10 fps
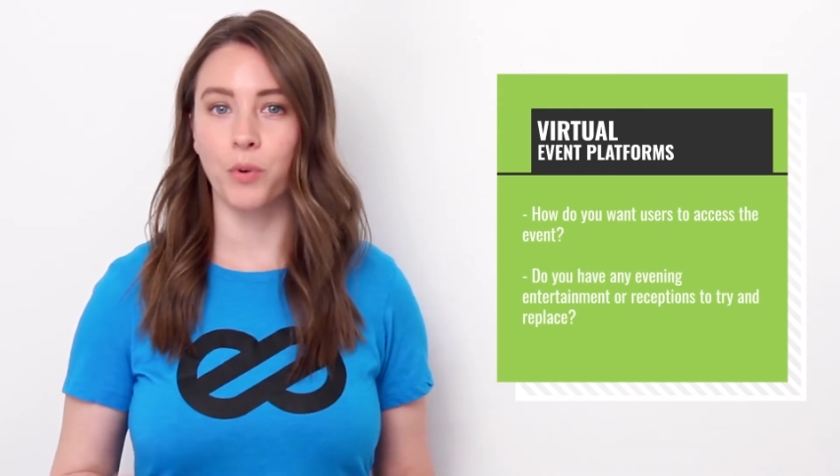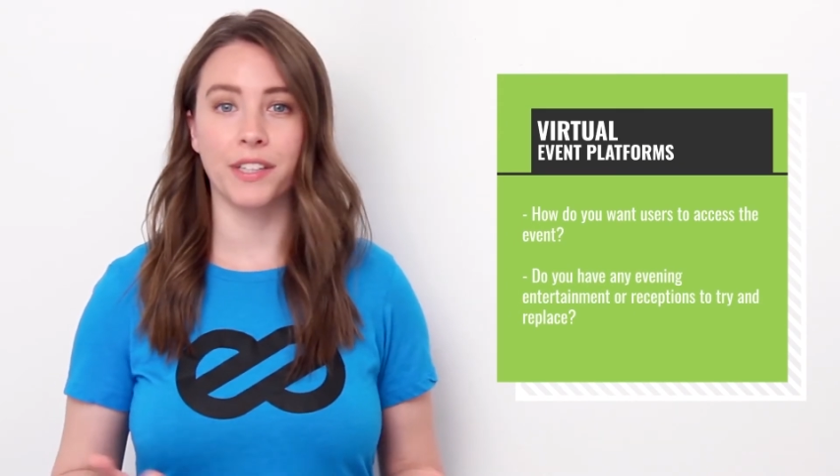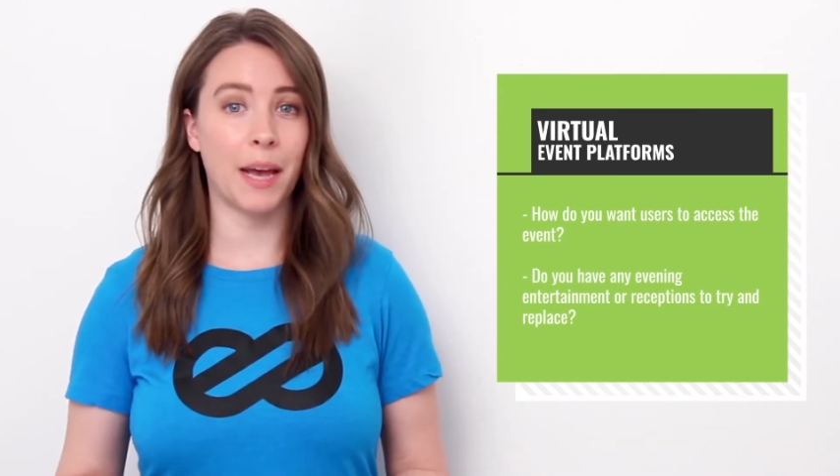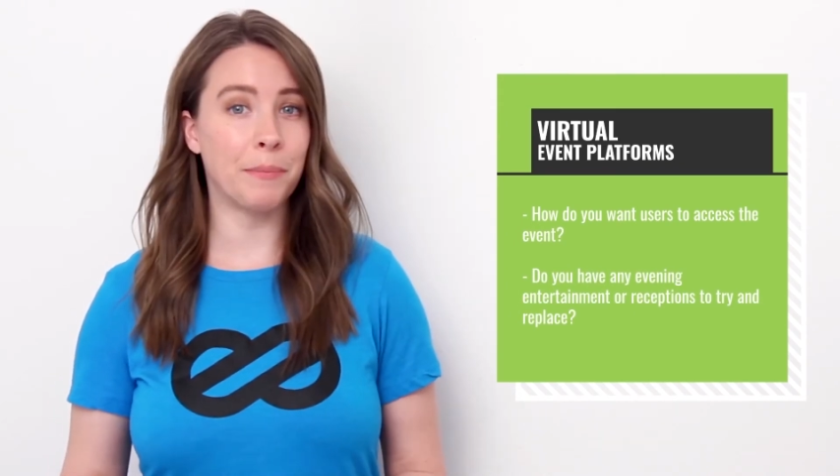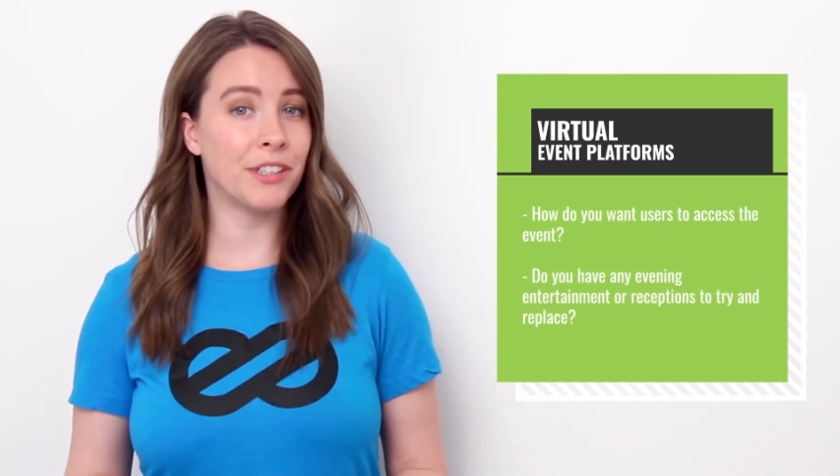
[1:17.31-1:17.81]

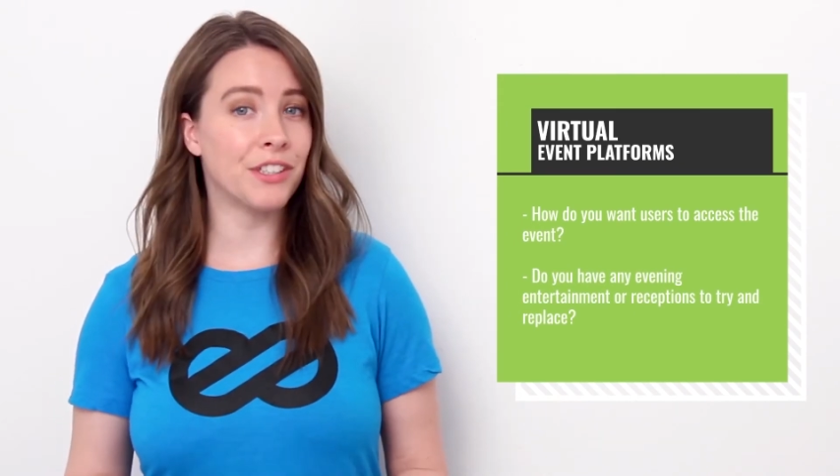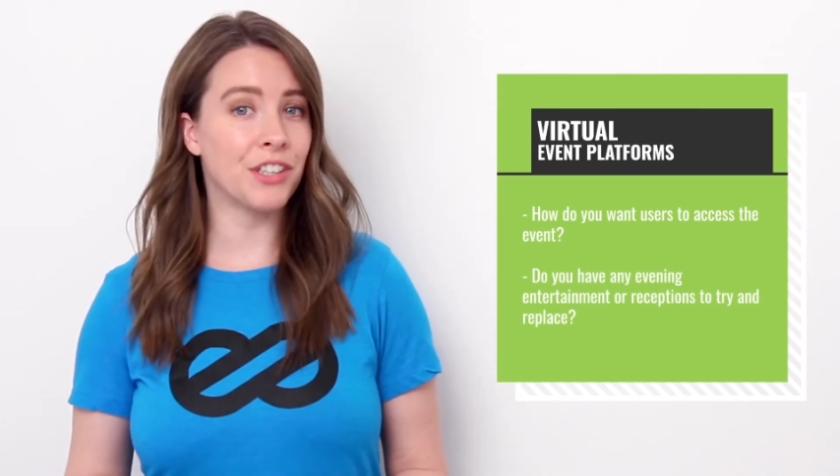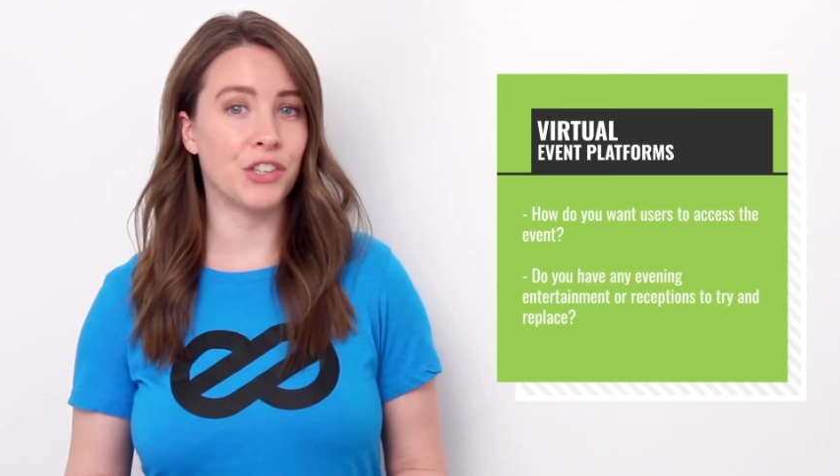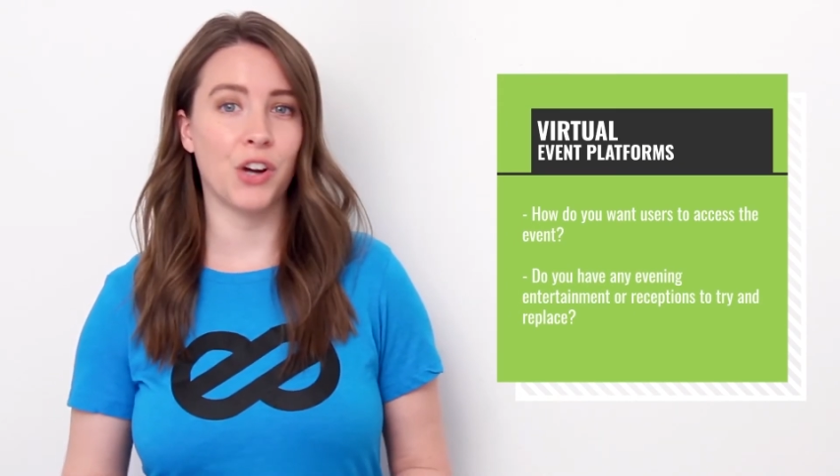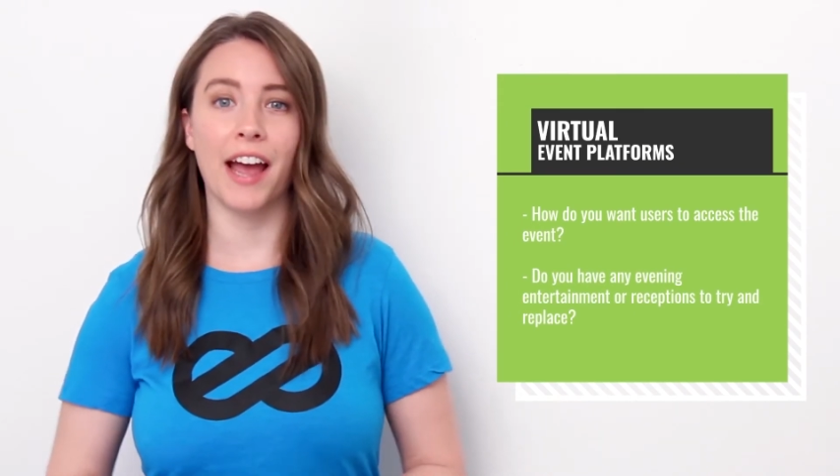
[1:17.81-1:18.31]
receptions
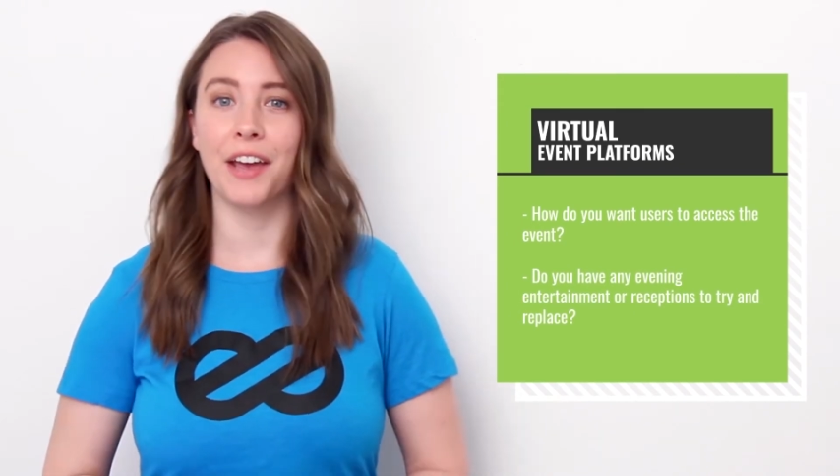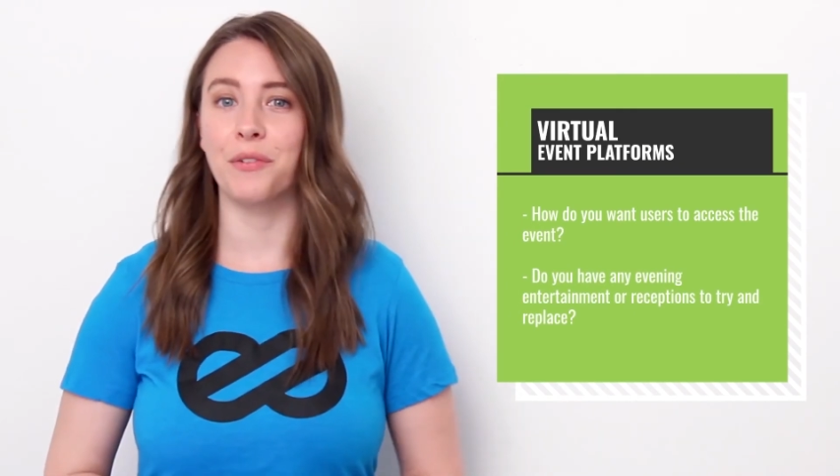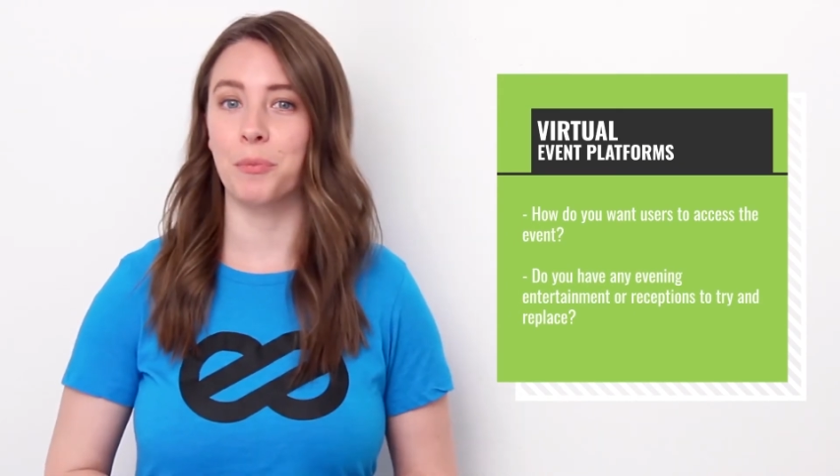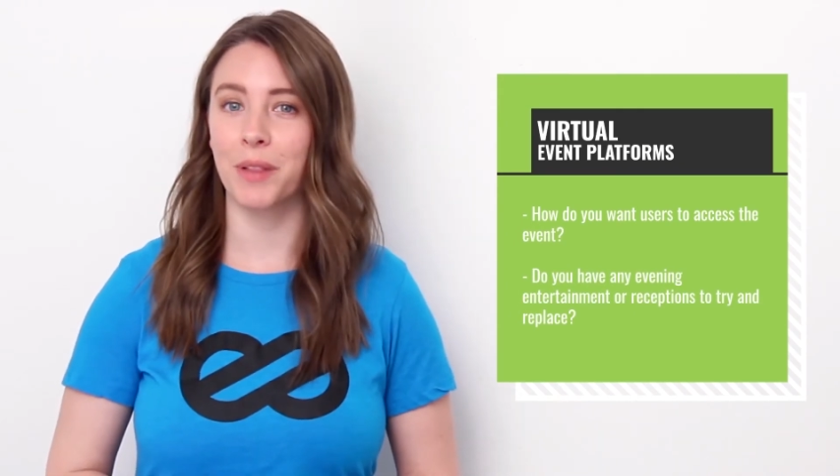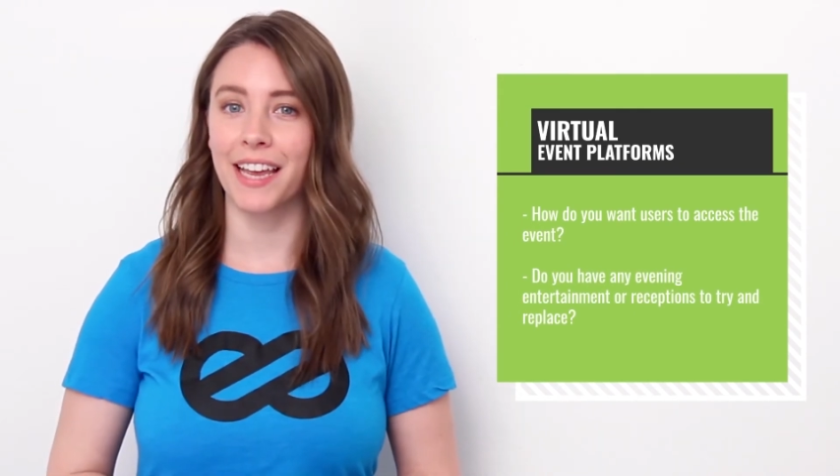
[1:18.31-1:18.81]
to try and
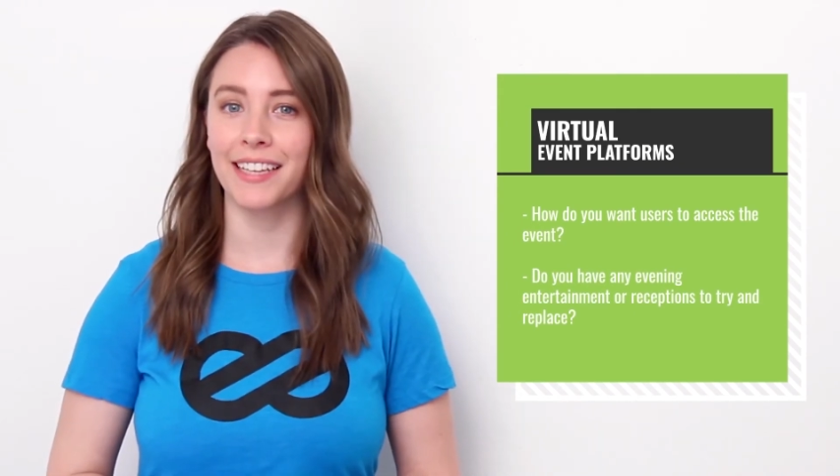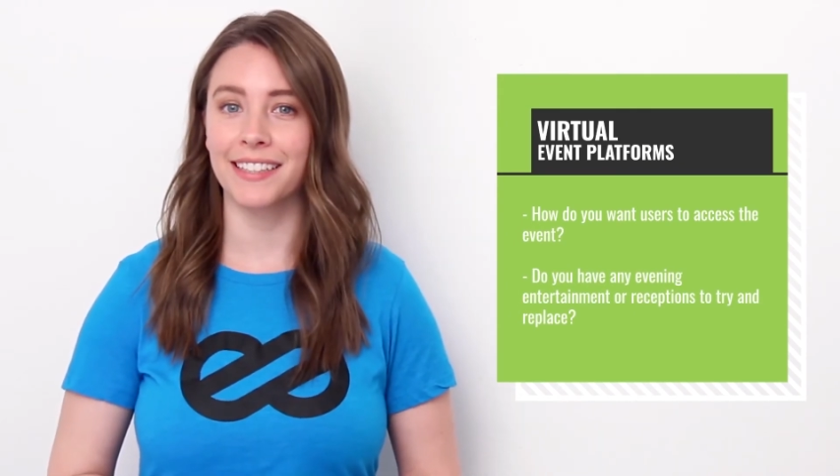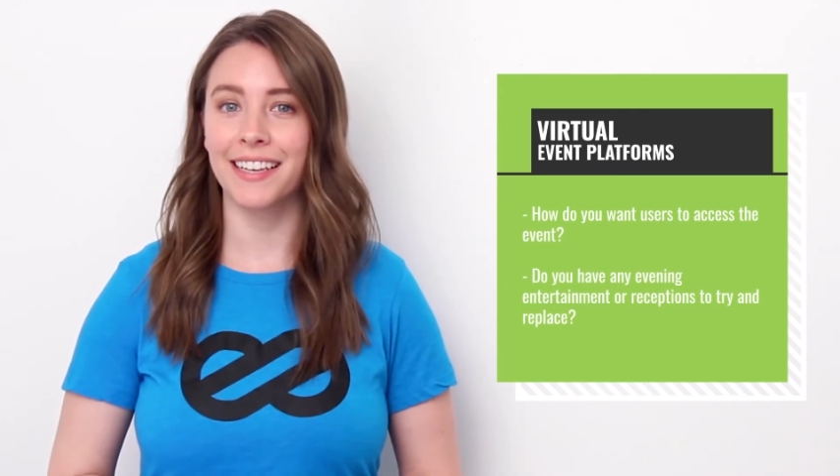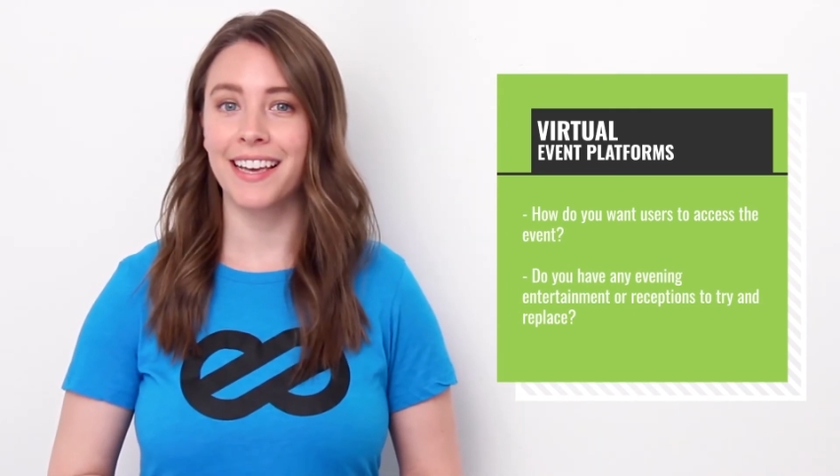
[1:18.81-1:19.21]
replace?